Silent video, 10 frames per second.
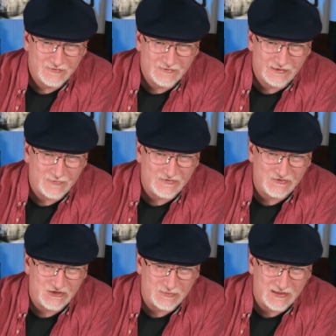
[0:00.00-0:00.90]
I miss
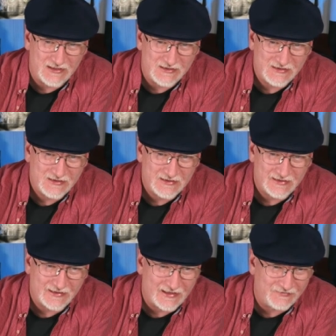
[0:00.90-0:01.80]
Jimmy,
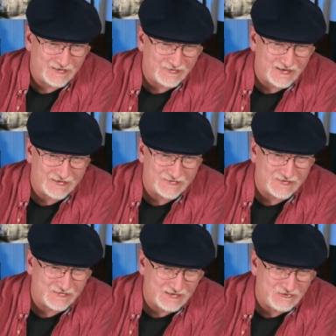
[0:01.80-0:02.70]
and I got to say thanks to
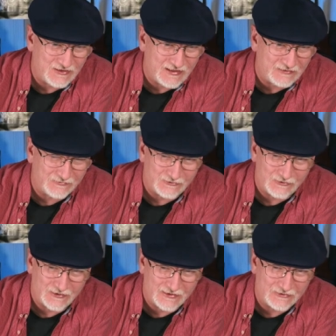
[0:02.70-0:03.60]
CJ
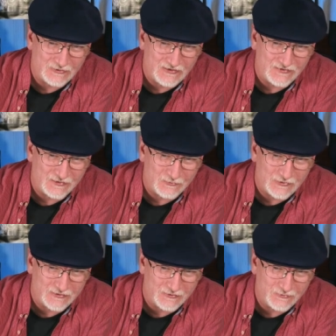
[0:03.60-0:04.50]
for uh, greasing the
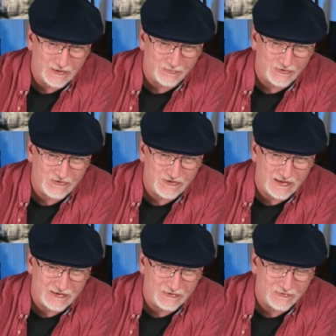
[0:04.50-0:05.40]
wheel. We
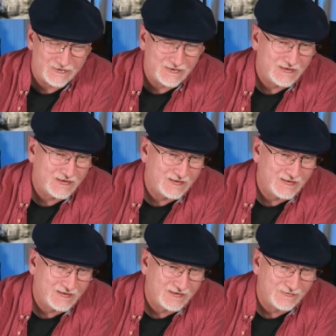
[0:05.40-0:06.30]
appreciate you.
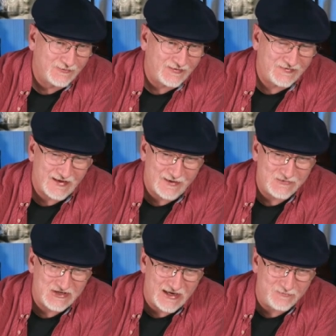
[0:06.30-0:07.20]
What's up,
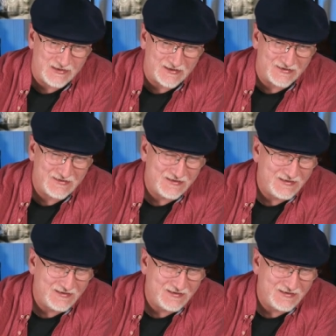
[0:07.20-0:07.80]
champion?